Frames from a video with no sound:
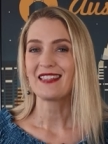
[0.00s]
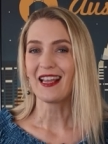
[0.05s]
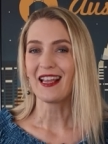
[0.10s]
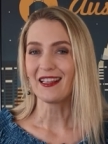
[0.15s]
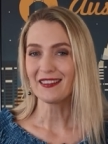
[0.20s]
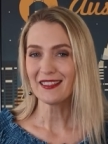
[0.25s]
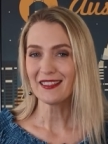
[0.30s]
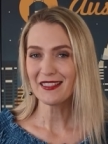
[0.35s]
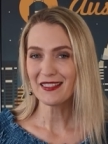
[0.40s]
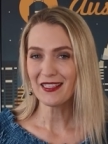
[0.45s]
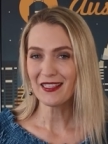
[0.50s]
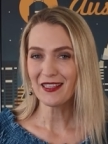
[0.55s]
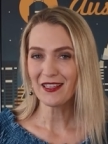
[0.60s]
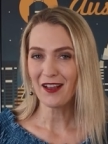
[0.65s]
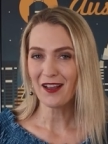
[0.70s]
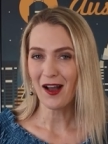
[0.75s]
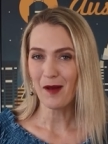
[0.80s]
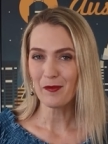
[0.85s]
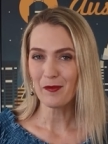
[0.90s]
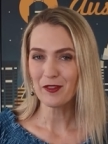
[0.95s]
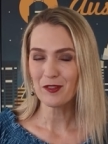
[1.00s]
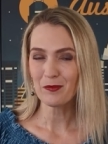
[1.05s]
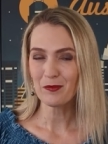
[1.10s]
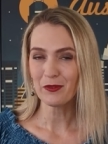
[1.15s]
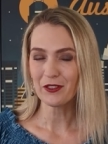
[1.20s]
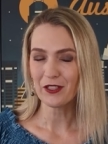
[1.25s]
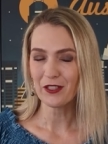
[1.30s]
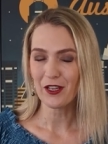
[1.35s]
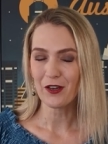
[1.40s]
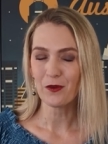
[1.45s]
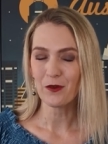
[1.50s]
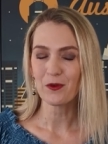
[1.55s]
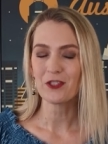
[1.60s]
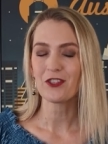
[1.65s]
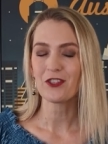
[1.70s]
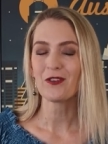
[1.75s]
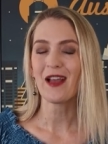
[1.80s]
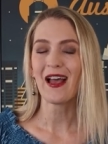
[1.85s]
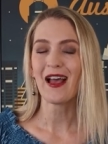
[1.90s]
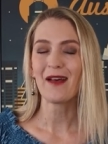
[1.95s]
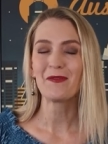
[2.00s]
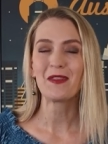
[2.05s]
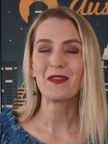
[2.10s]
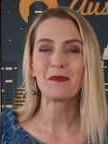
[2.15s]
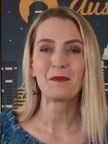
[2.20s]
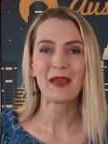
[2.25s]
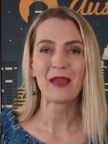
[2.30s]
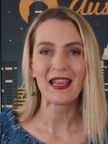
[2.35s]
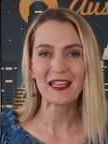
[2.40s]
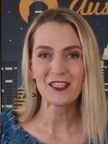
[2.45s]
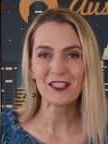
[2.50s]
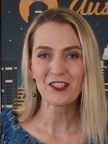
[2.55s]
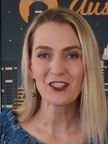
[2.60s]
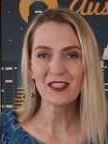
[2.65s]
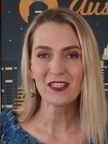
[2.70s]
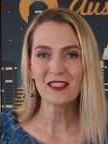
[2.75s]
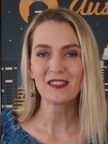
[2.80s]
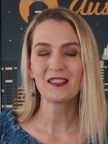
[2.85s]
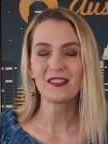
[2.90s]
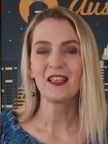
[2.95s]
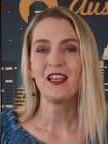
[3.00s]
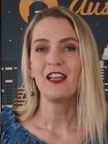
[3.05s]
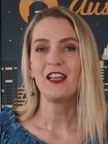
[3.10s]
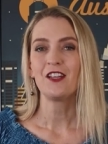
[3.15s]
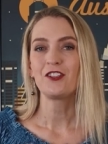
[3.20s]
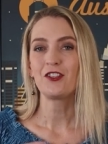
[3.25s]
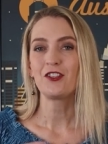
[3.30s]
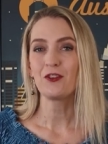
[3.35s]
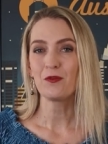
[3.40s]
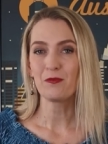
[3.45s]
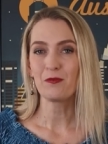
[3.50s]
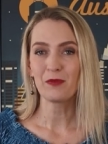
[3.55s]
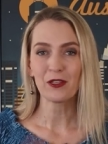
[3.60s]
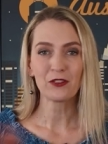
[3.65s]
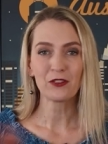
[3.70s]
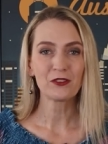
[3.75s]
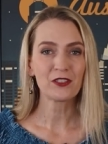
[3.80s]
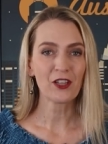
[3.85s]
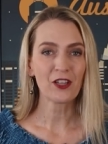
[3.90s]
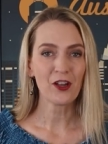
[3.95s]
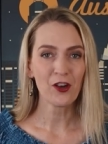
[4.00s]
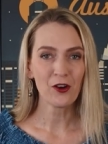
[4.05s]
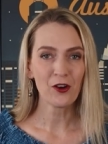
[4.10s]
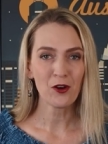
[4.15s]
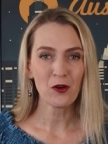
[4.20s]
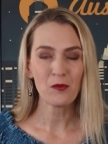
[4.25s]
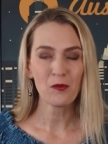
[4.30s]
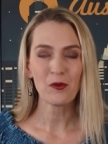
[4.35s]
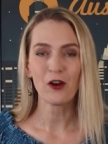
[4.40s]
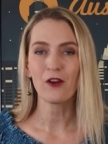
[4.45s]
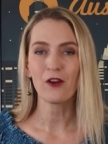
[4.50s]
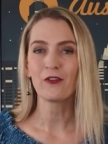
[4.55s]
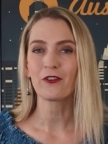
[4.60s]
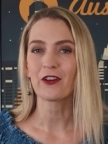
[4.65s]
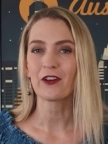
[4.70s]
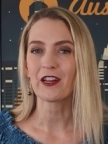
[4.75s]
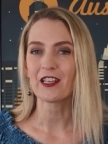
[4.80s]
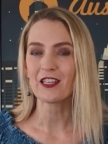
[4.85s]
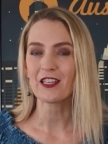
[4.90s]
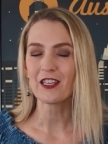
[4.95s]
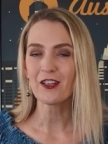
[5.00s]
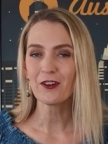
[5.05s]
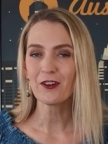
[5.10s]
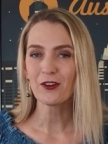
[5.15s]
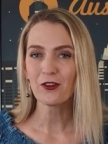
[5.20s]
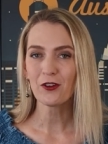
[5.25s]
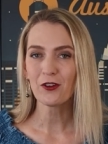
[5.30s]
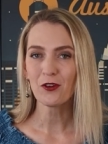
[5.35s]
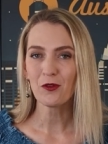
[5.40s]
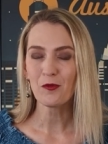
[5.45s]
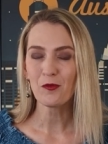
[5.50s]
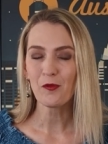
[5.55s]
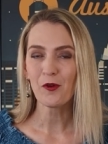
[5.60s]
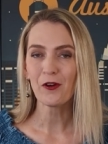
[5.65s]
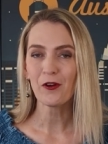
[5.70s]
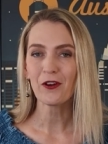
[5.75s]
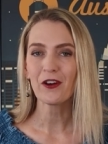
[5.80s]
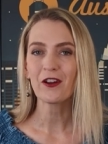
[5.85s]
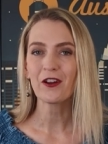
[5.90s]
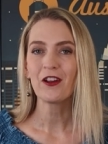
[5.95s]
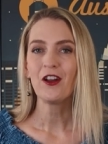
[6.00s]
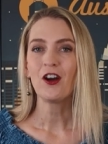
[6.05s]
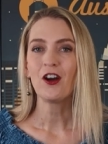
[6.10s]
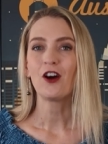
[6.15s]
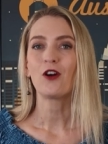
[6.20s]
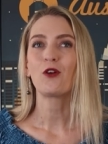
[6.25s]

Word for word: Tell us in the comments below, would you have the patience to build a home over a year or more,